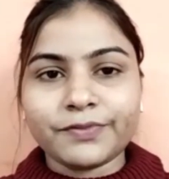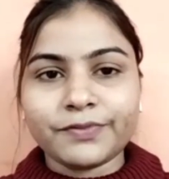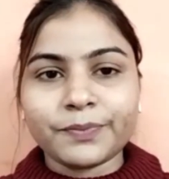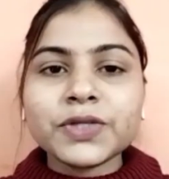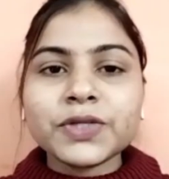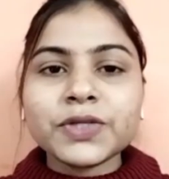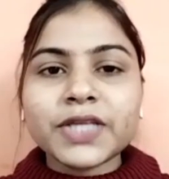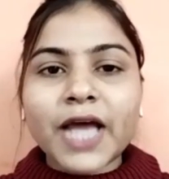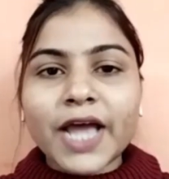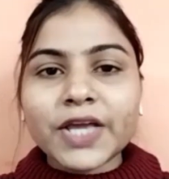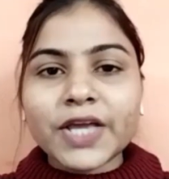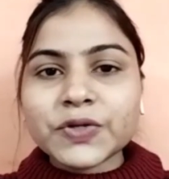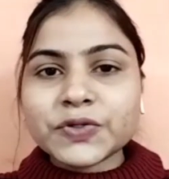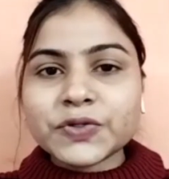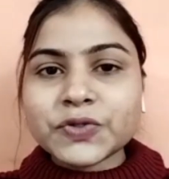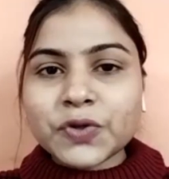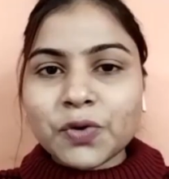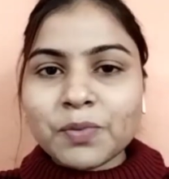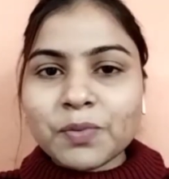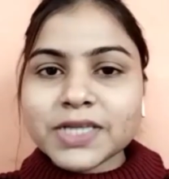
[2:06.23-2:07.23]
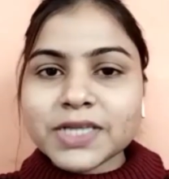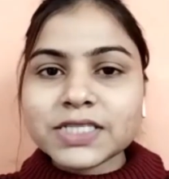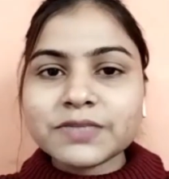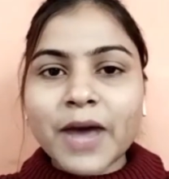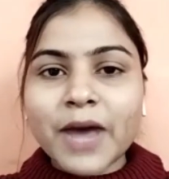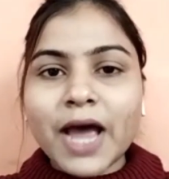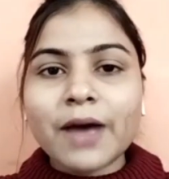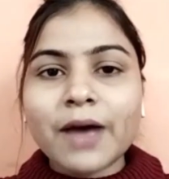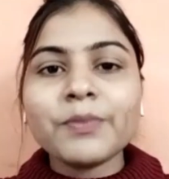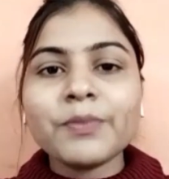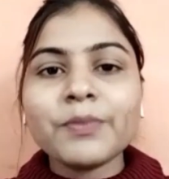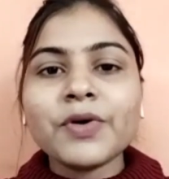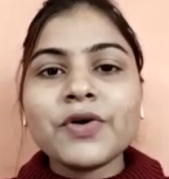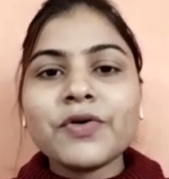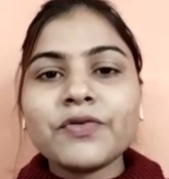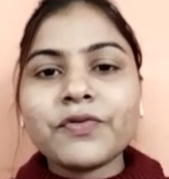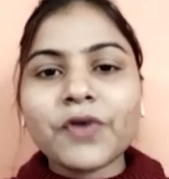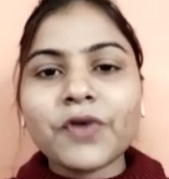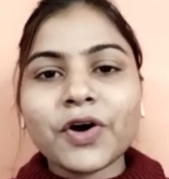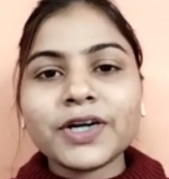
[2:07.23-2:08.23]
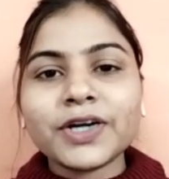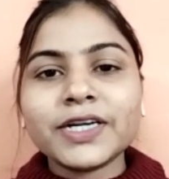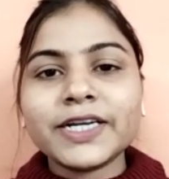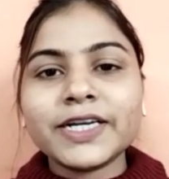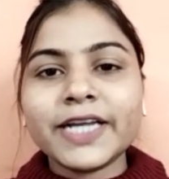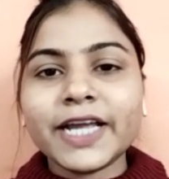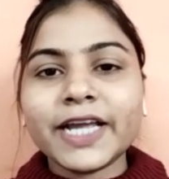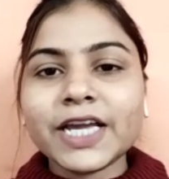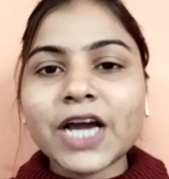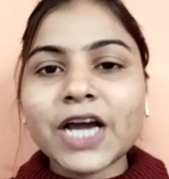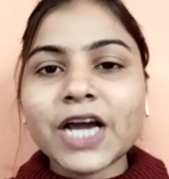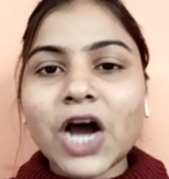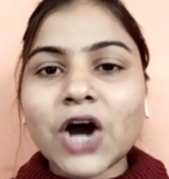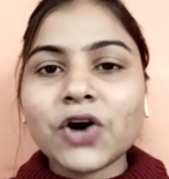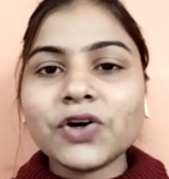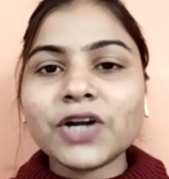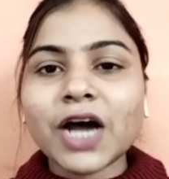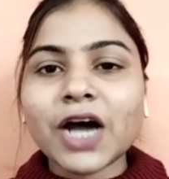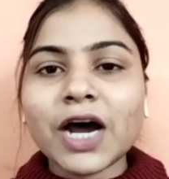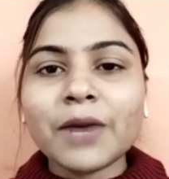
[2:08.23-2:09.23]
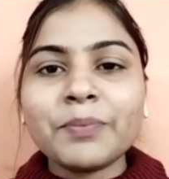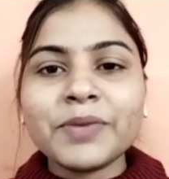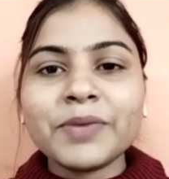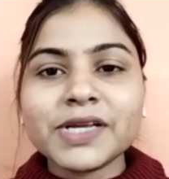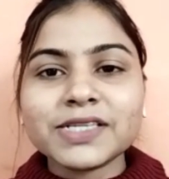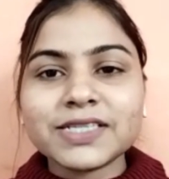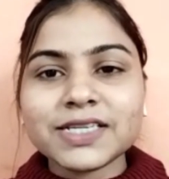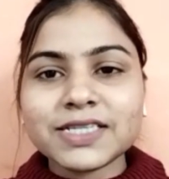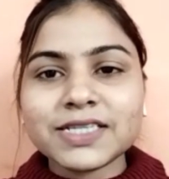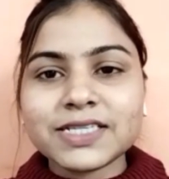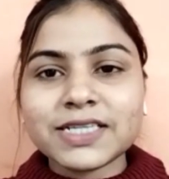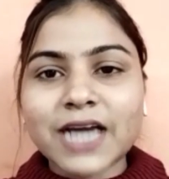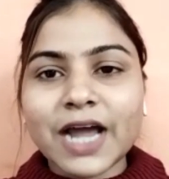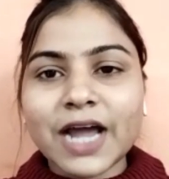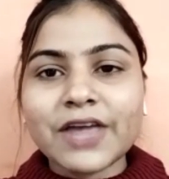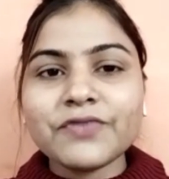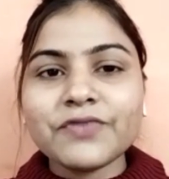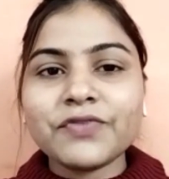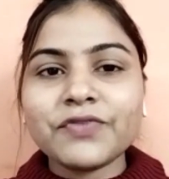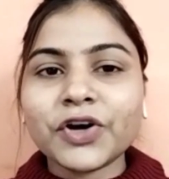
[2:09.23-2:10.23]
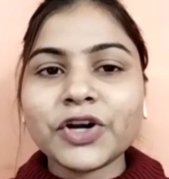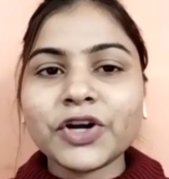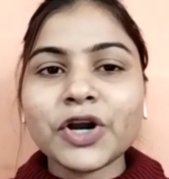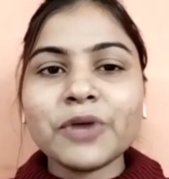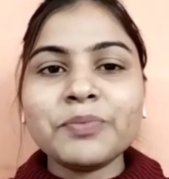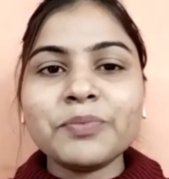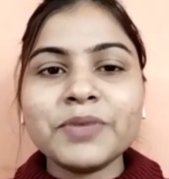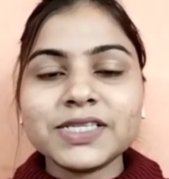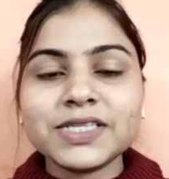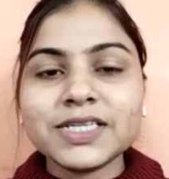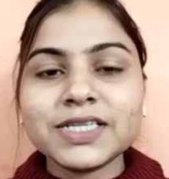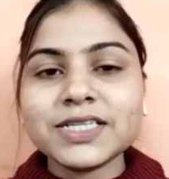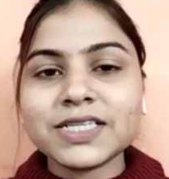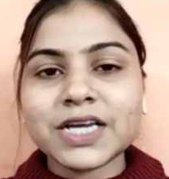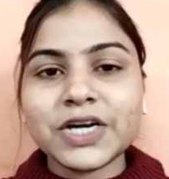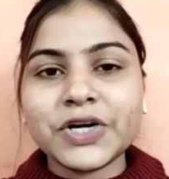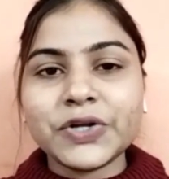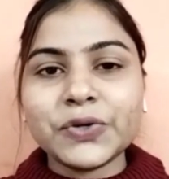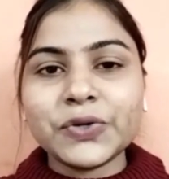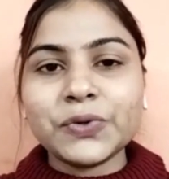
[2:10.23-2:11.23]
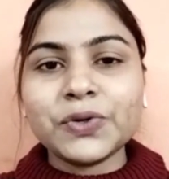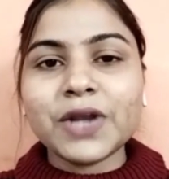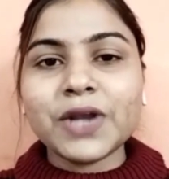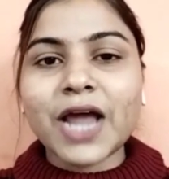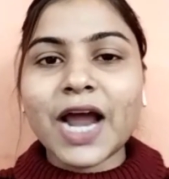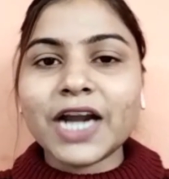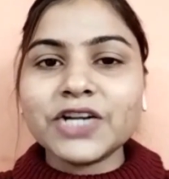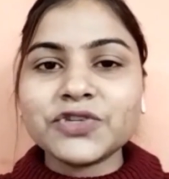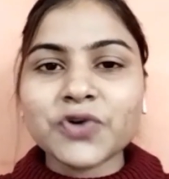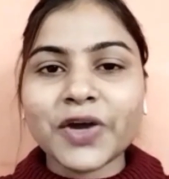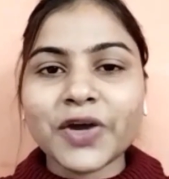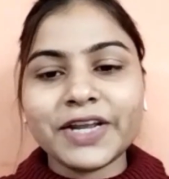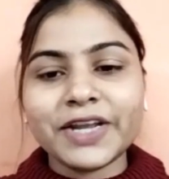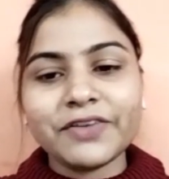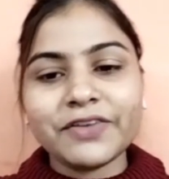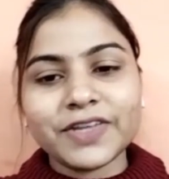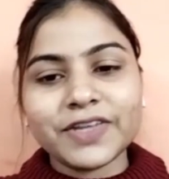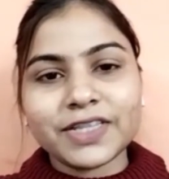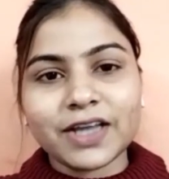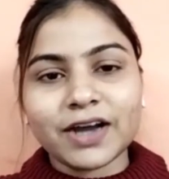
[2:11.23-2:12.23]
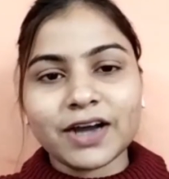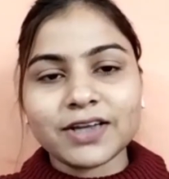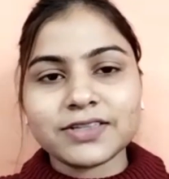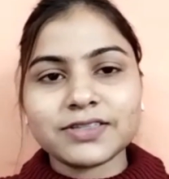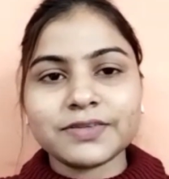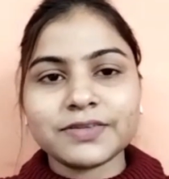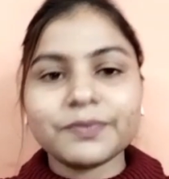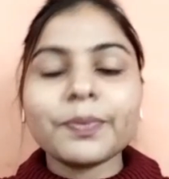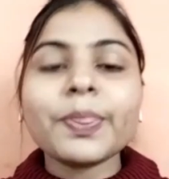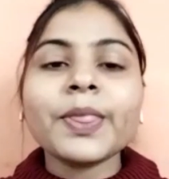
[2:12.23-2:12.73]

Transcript: So, thank you so much, ma'am, for taking out our precious time for your busy schedule and joining with us.